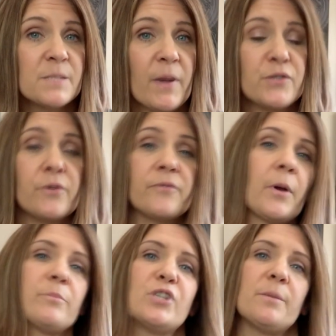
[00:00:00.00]
special
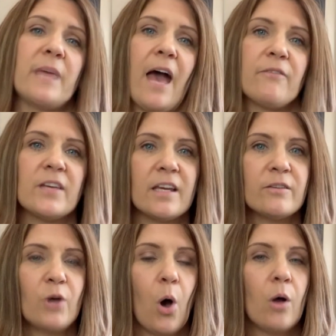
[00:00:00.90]
from Jim
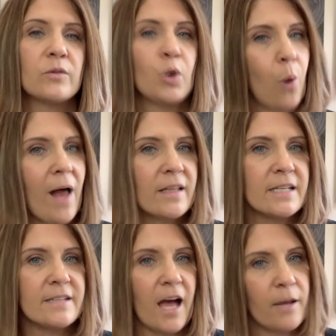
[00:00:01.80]
Gaffigan called
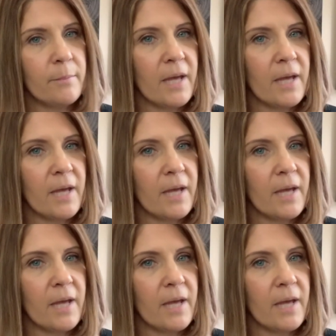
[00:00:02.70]
Quality Time.